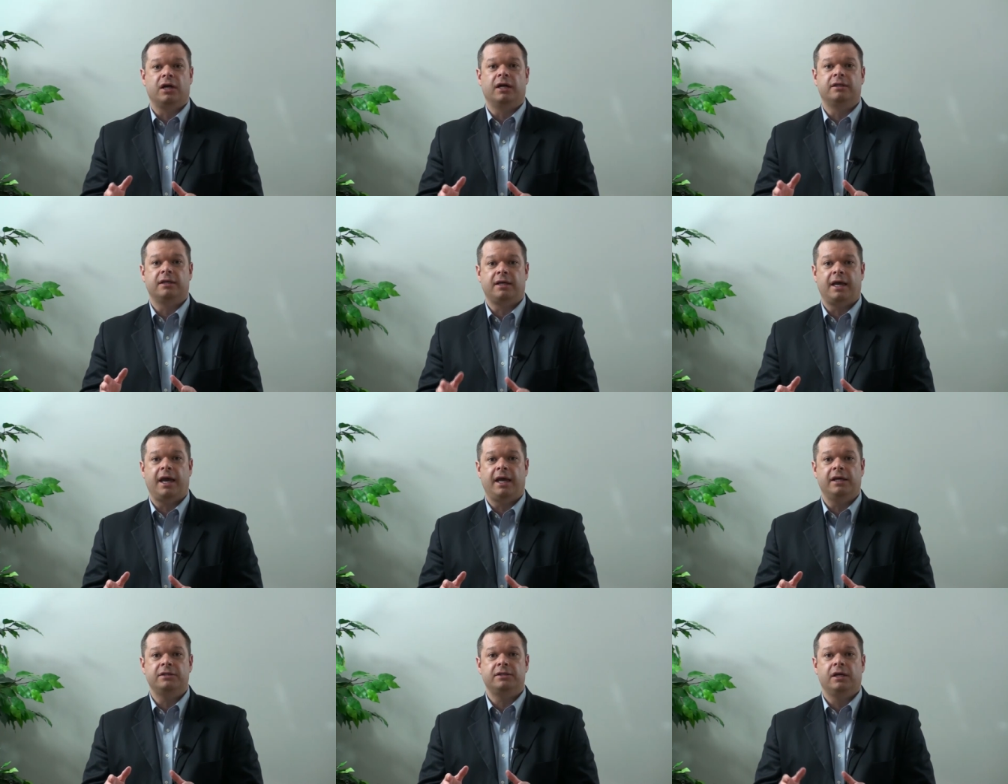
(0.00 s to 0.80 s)
not the
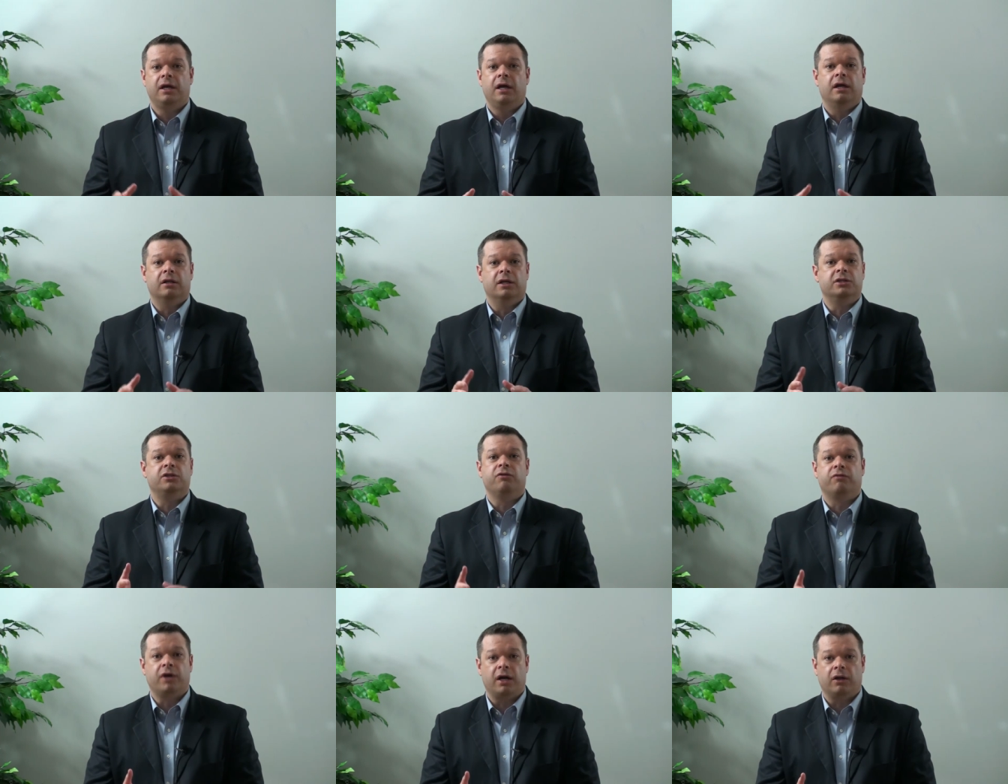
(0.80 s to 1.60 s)
case unless
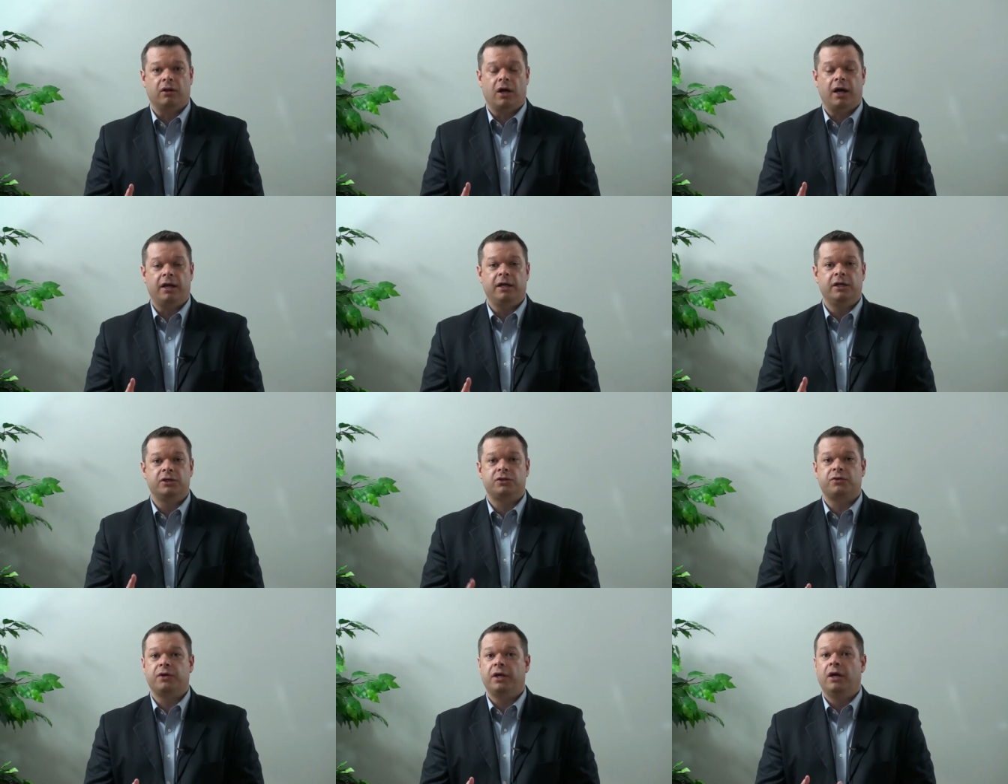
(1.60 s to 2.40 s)
you've got a lot of
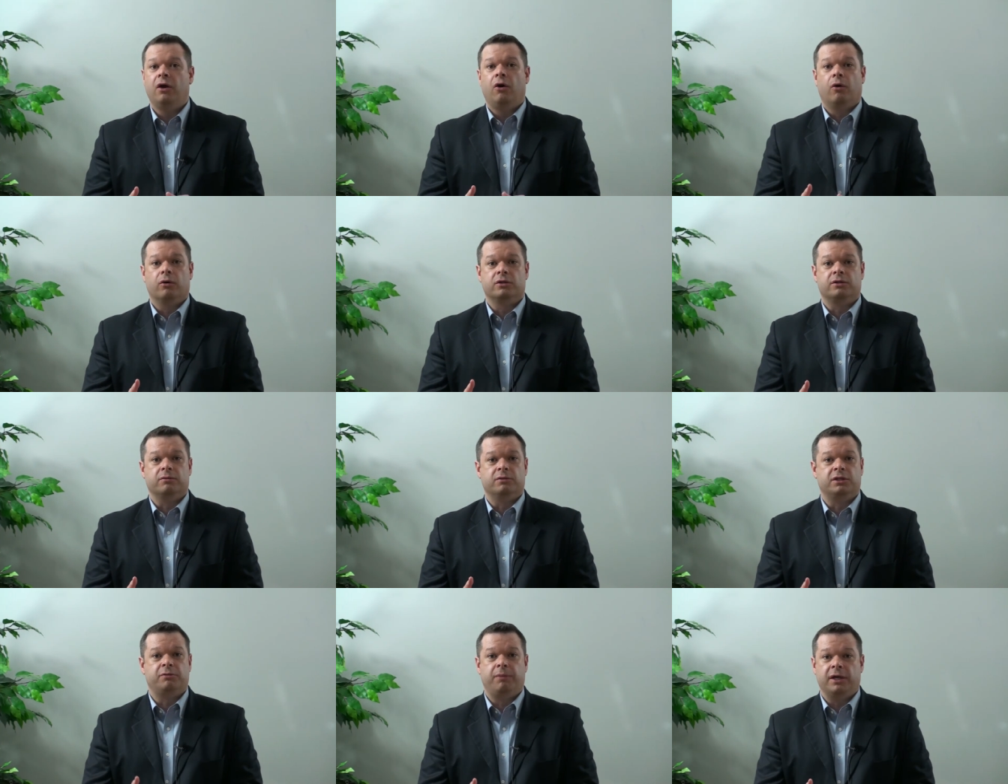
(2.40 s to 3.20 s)
history or some
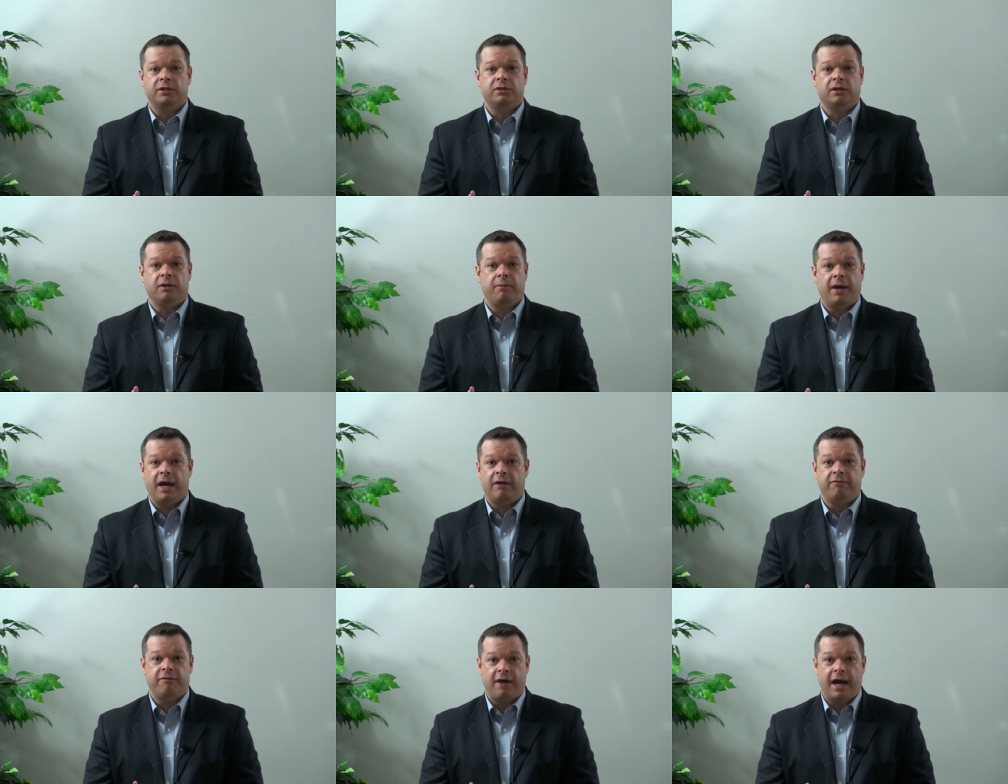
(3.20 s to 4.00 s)
especially
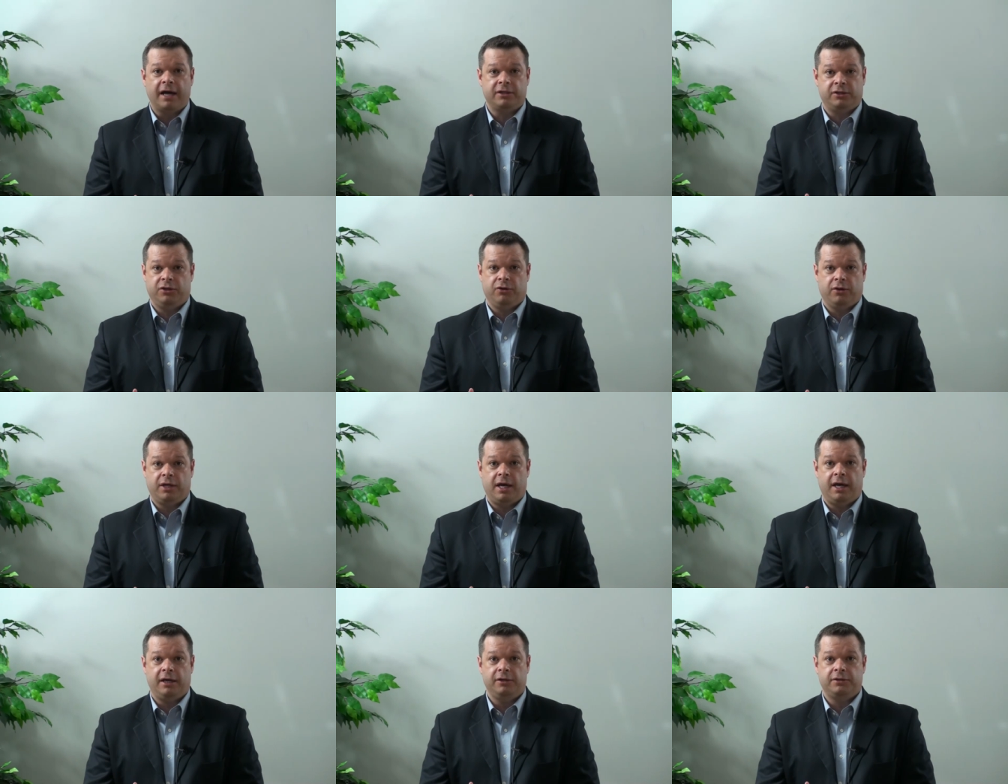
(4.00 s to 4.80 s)
bad facts in your
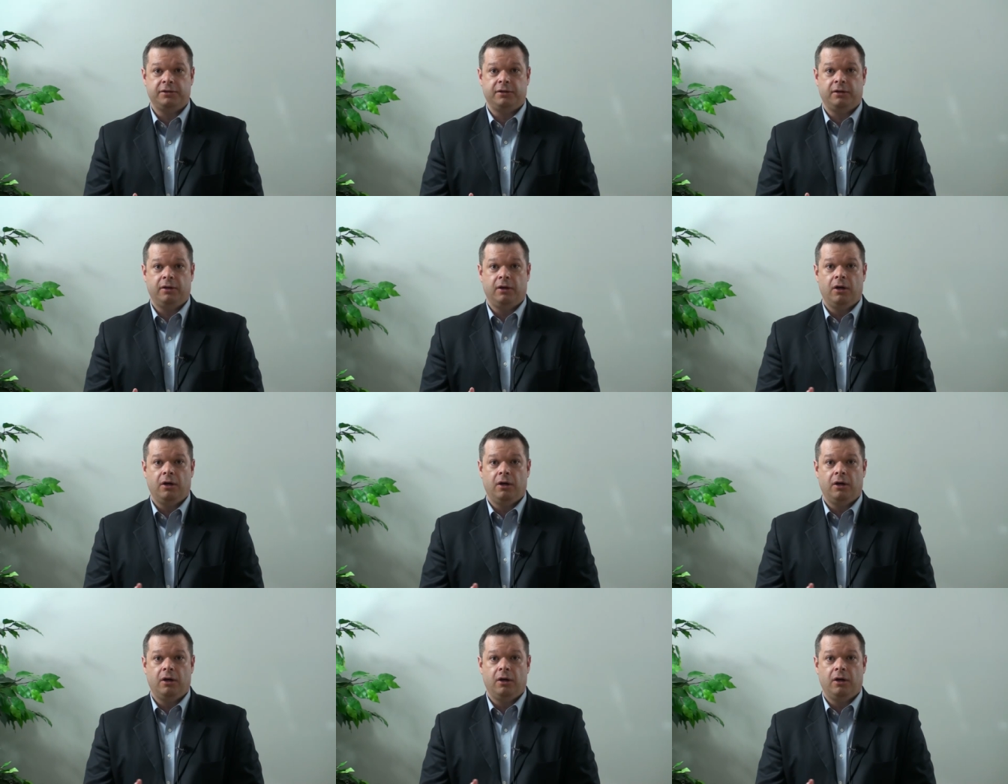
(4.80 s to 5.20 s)
case.